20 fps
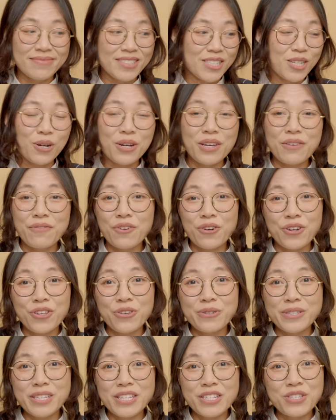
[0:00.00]
So if you're
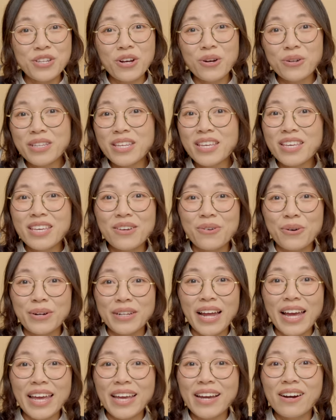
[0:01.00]
using Sony or
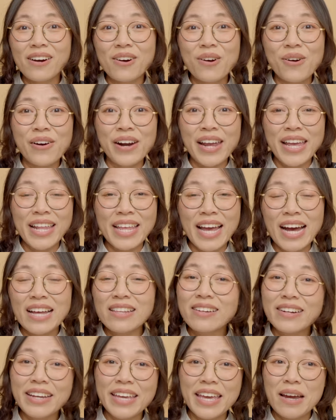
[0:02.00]
Nikon or any
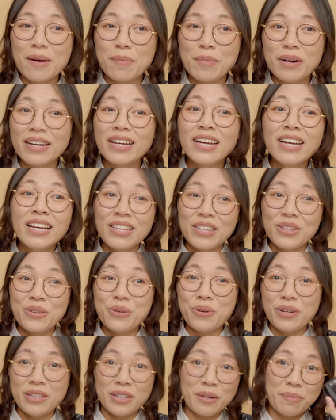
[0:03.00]
other camera,
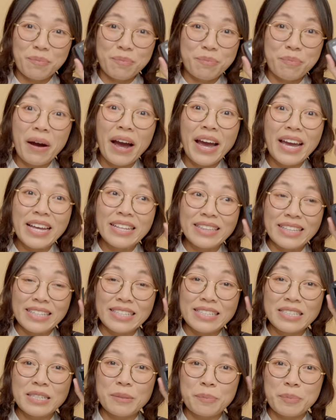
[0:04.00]
you gotta buy
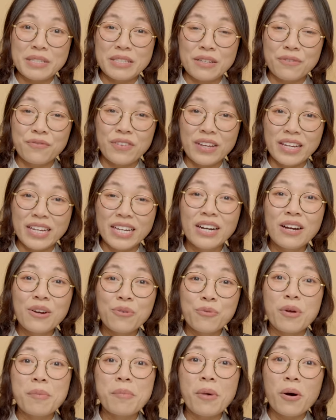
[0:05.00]
this specific
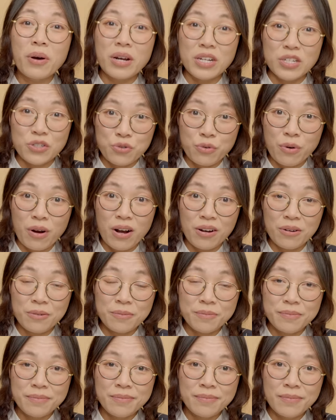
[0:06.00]
remote control.
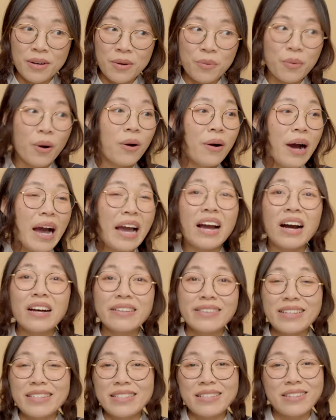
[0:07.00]
Well, I
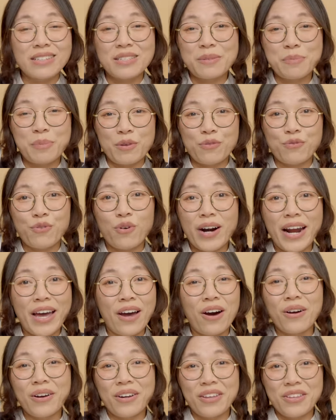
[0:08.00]
got this because before I
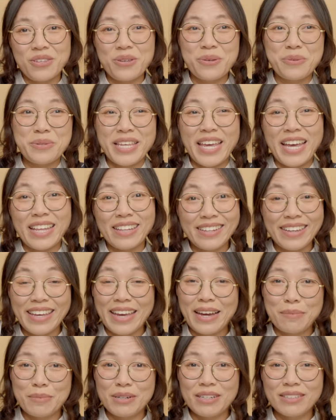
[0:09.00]
only used Canon
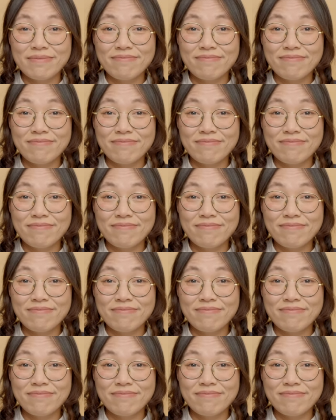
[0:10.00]
camera.